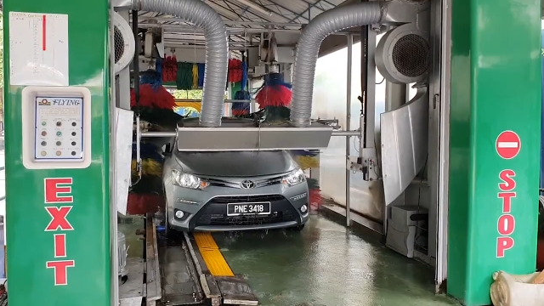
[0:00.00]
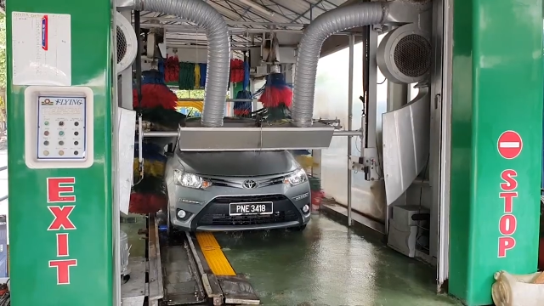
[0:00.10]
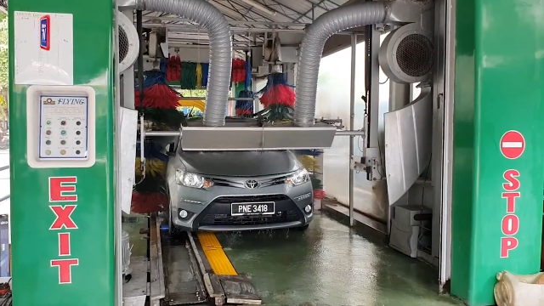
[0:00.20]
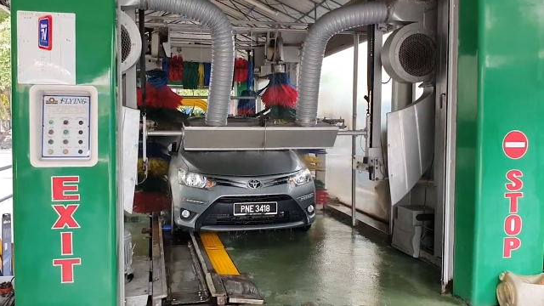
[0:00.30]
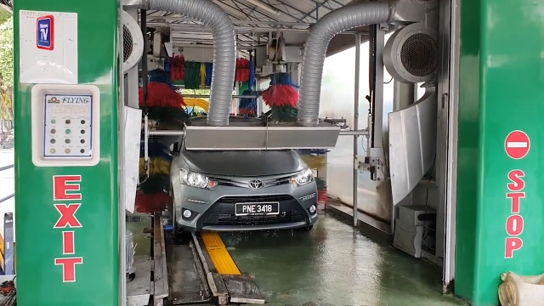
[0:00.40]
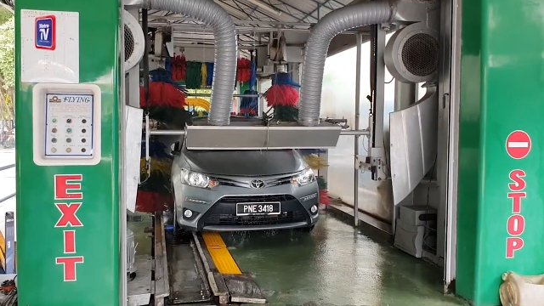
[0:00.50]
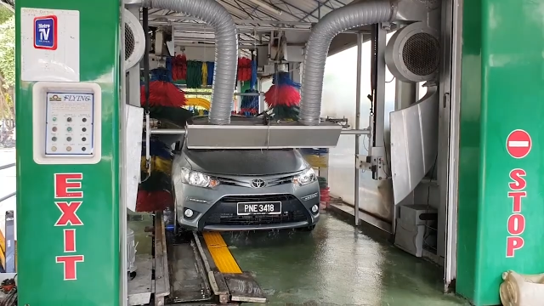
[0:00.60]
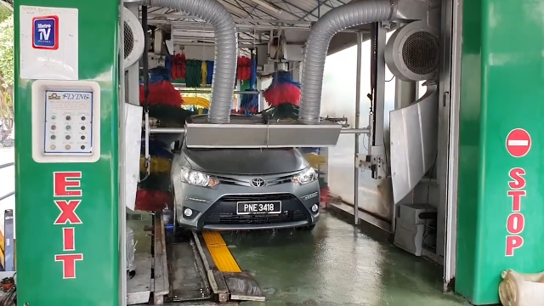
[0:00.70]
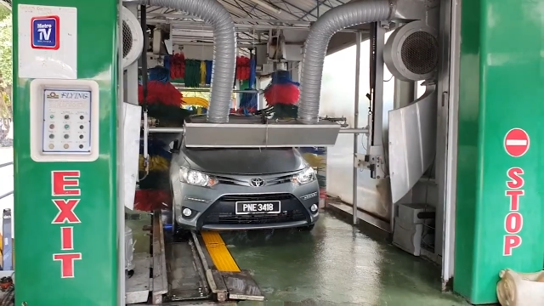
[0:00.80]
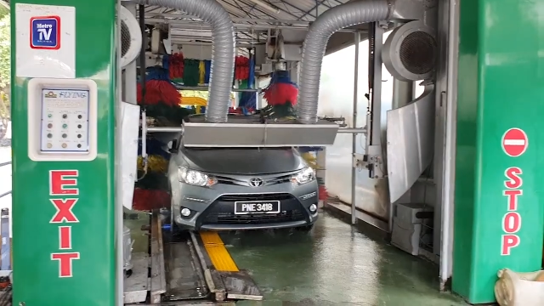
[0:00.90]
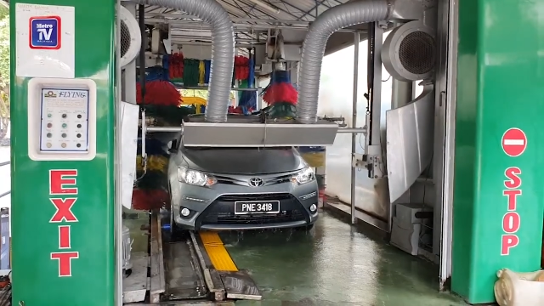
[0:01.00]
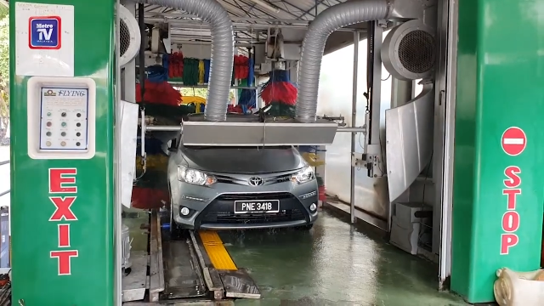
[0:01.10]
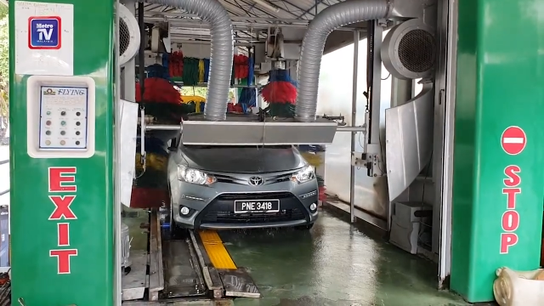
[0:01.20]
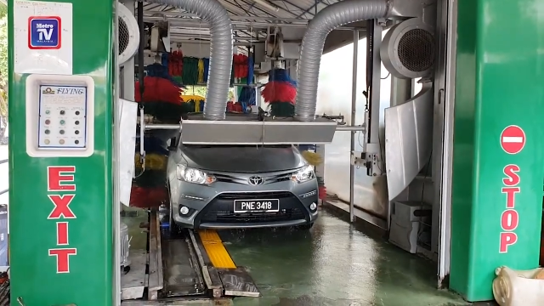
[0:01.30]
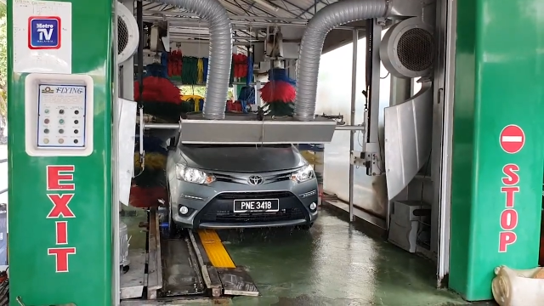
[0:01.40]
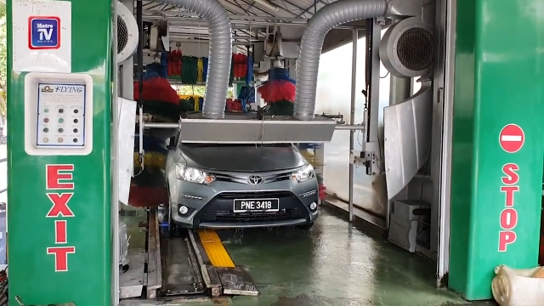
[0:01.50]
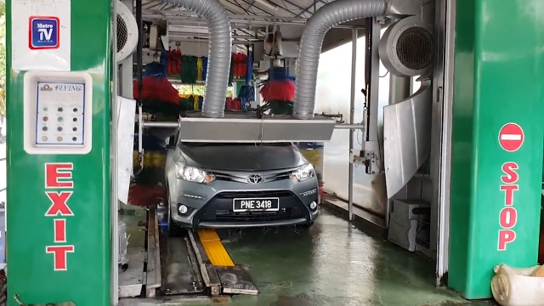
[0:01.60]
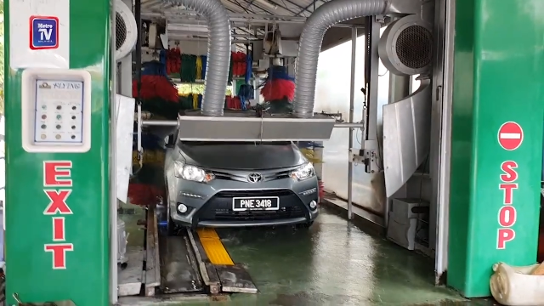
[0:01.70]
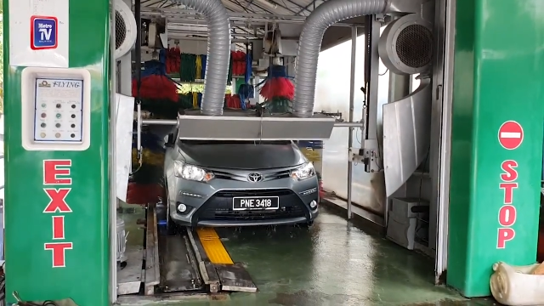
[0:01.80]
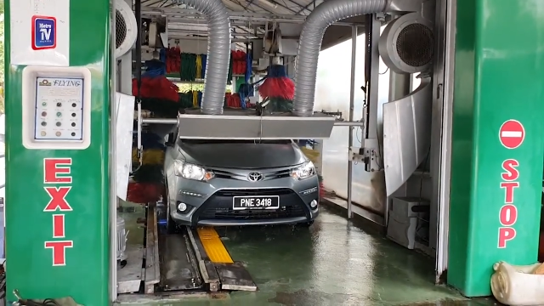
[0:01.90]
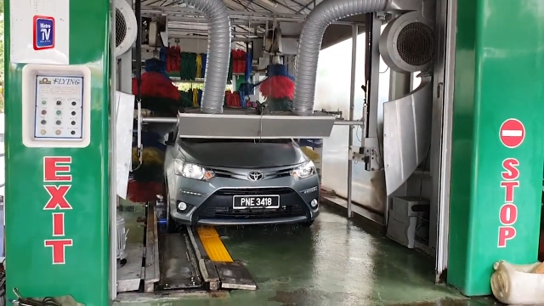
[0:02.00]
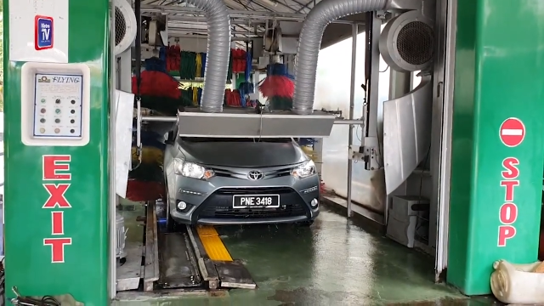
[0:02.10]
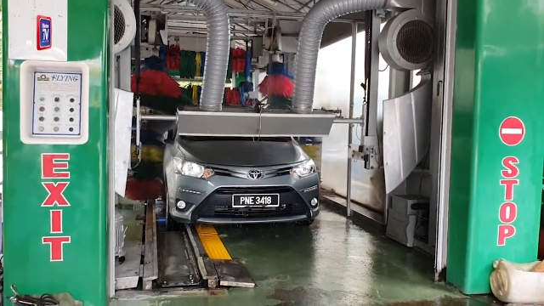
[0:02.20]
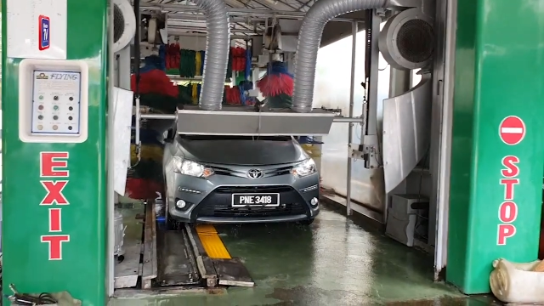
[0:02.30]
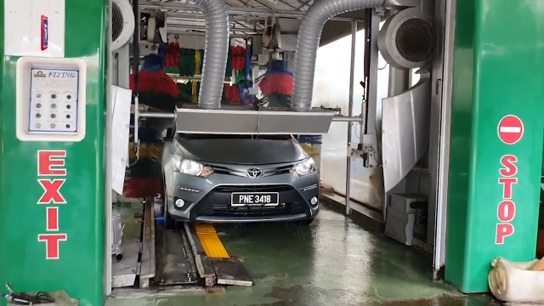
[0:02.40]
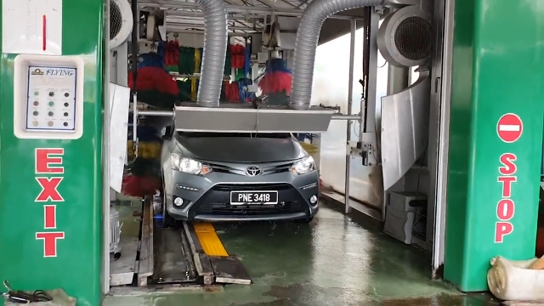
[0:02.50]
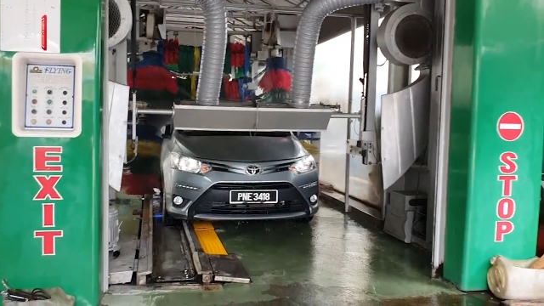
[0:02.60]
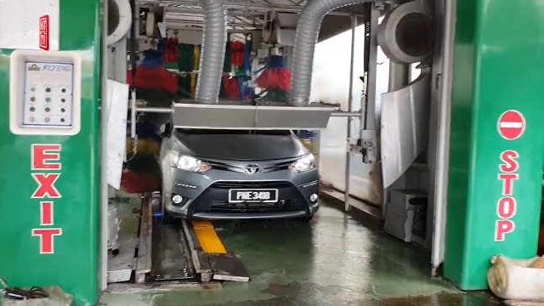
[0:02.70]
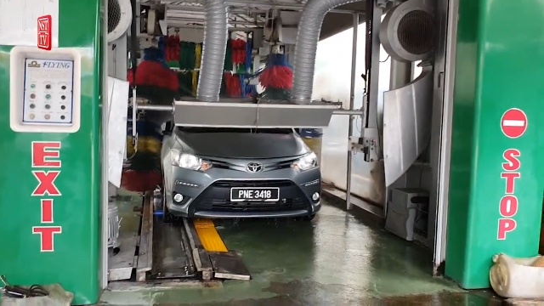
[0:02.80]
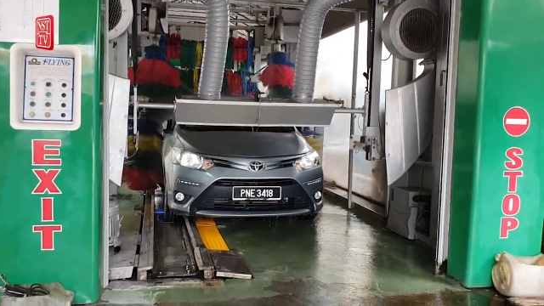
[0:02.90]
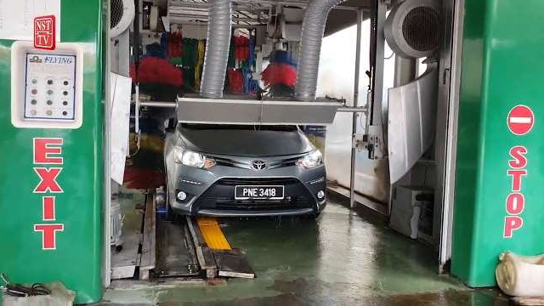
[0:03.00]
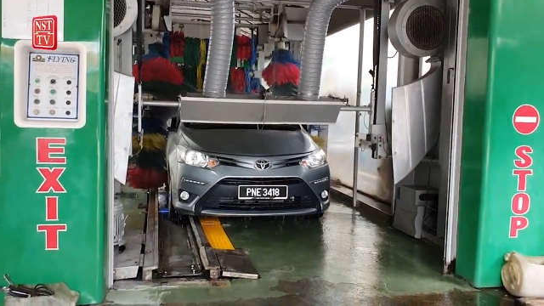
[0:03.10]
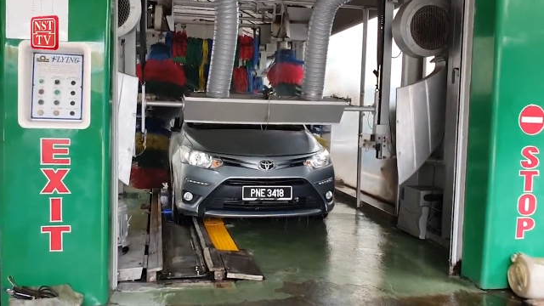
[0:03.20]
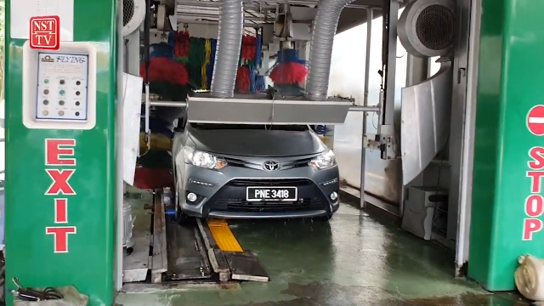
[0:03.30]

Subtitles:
[unreadable: no face in view]